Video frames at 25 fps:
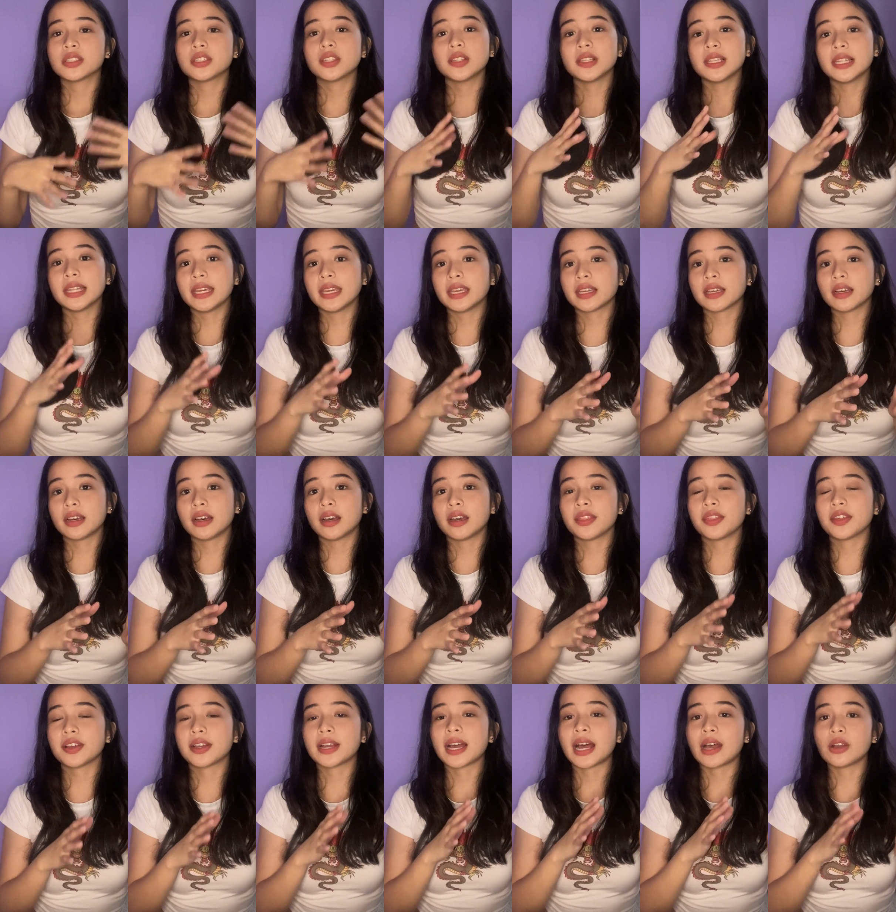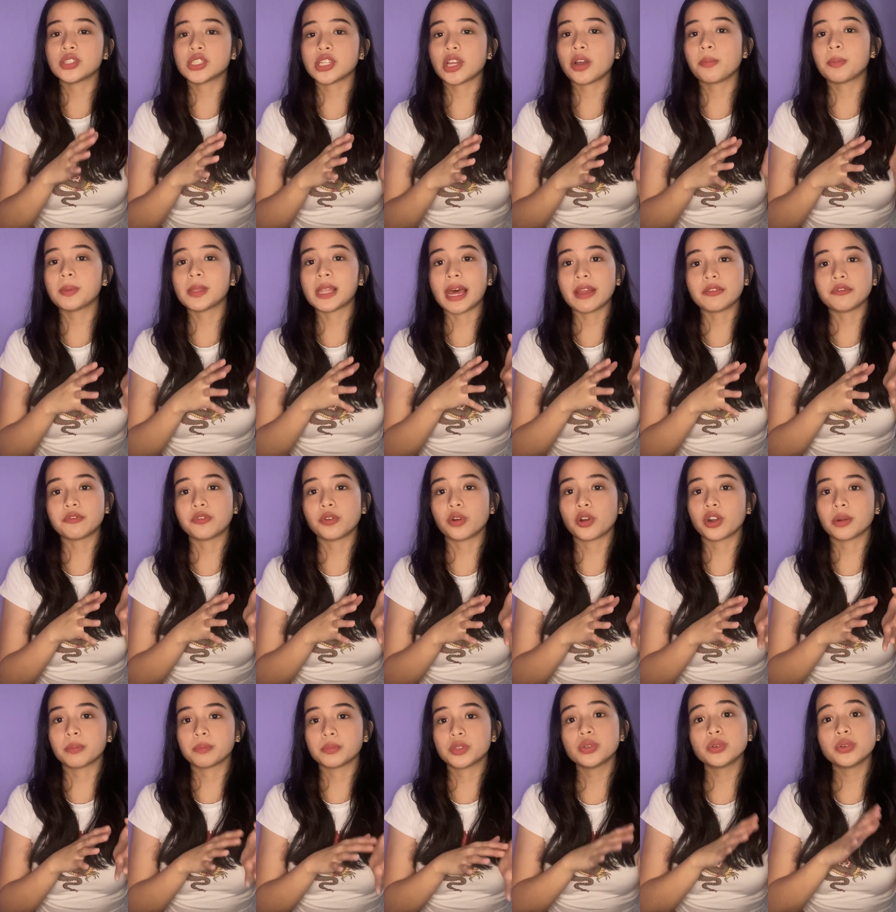to link uh, the Kaojao
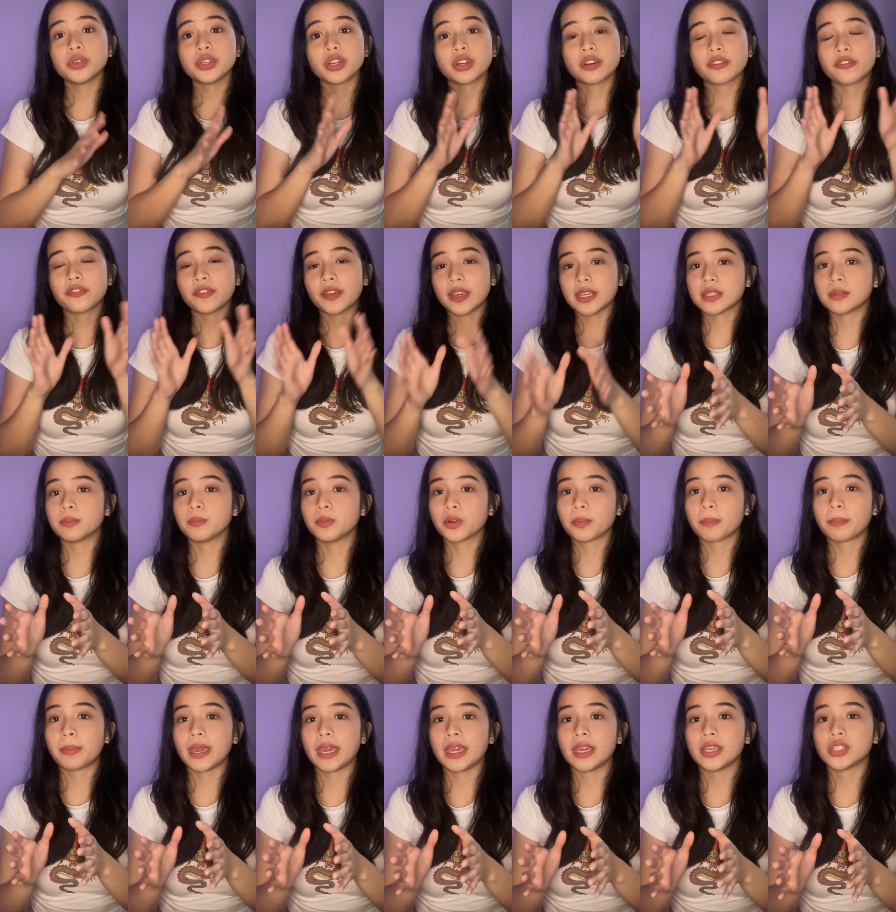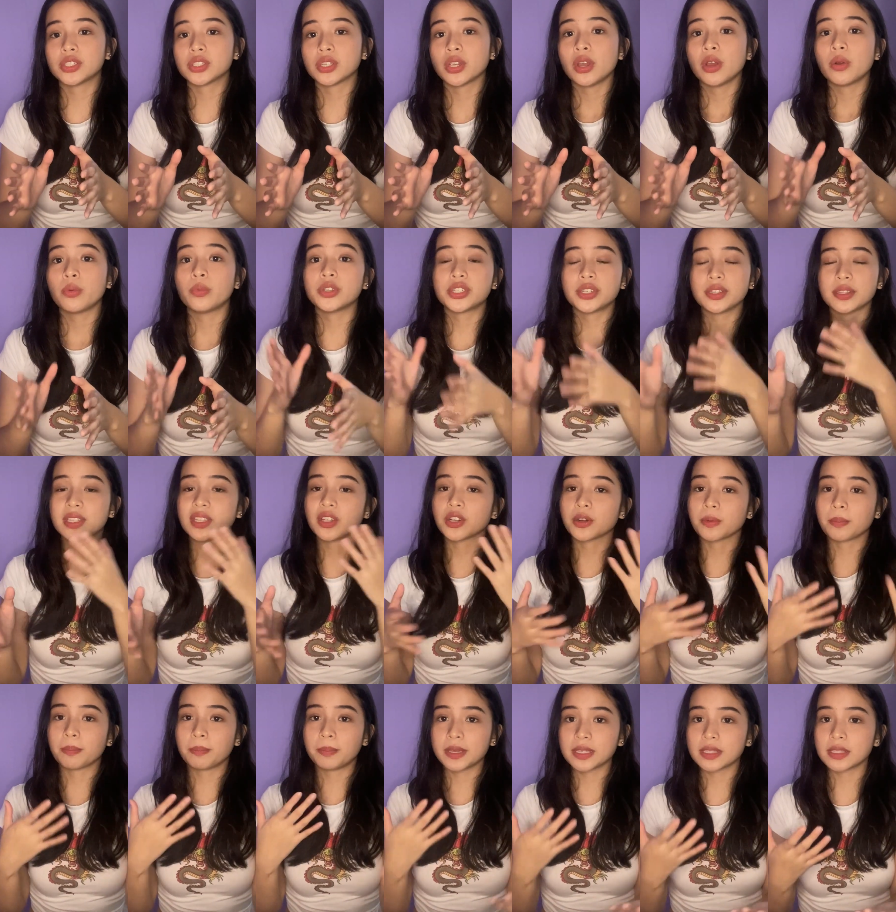platform to your Facebook page, which is your
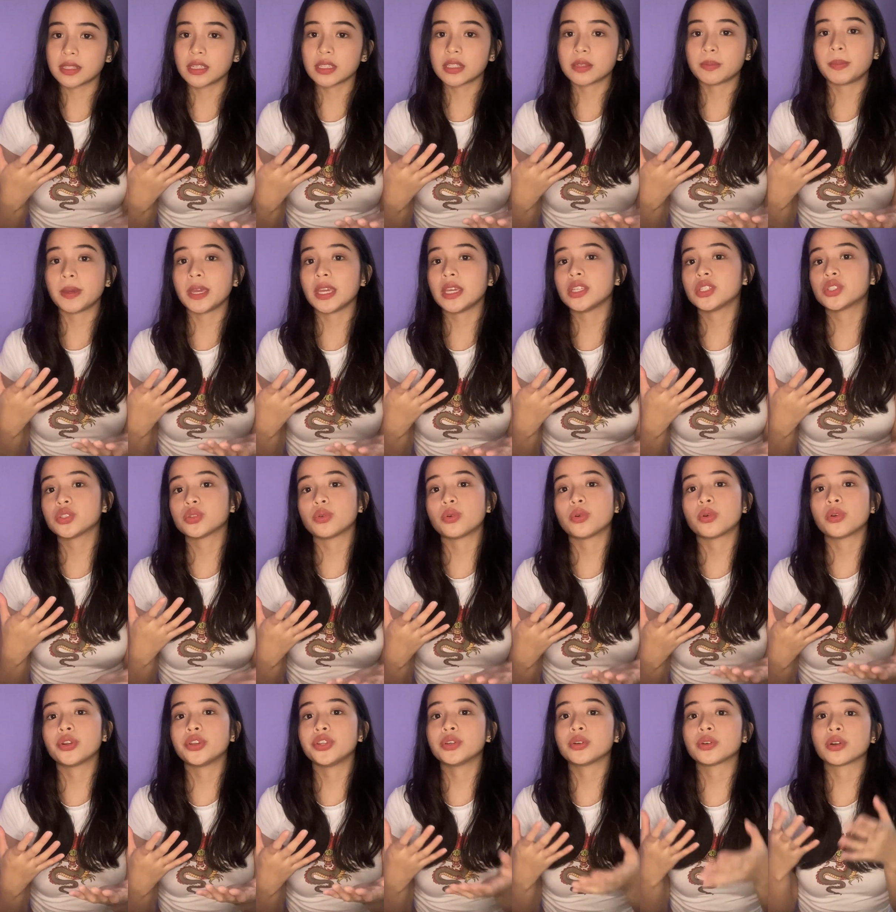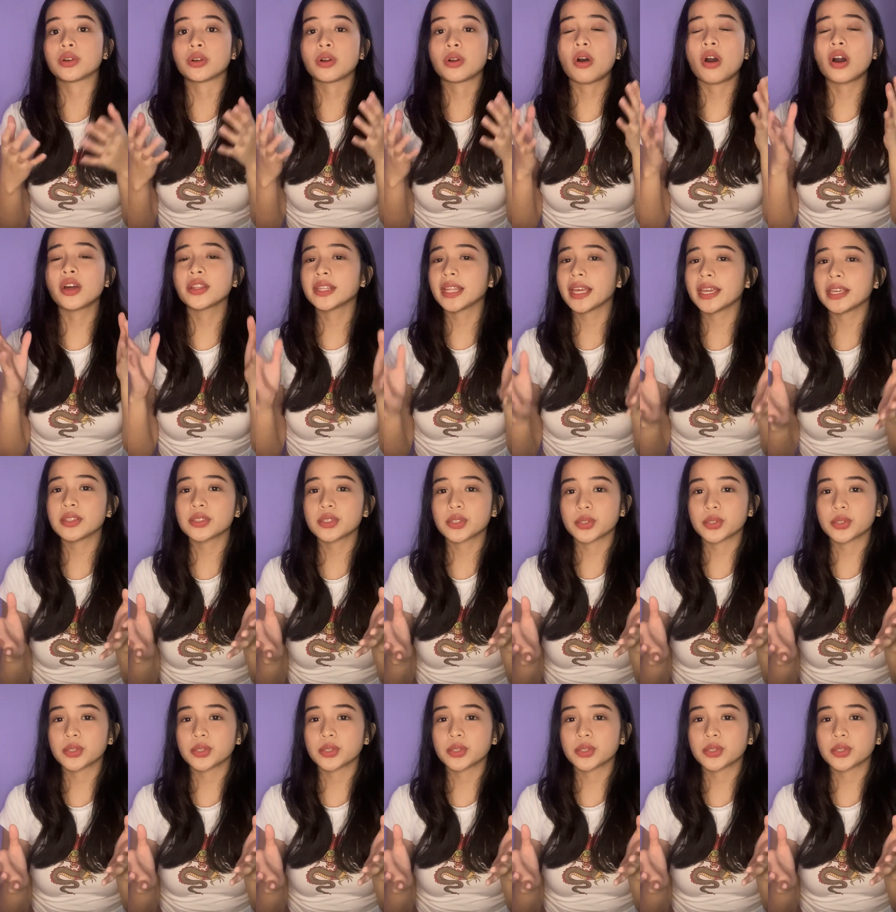business page or your online